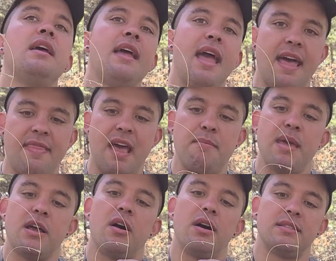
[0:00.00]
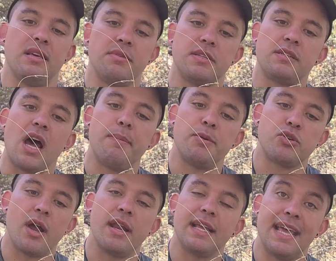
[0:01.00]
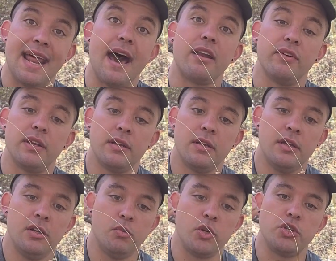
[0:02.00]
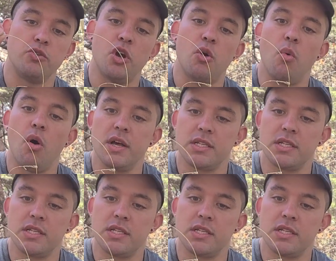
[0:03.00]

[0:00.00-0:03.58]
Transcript: And that may cause them to stop and try to get out of it, which you don't want.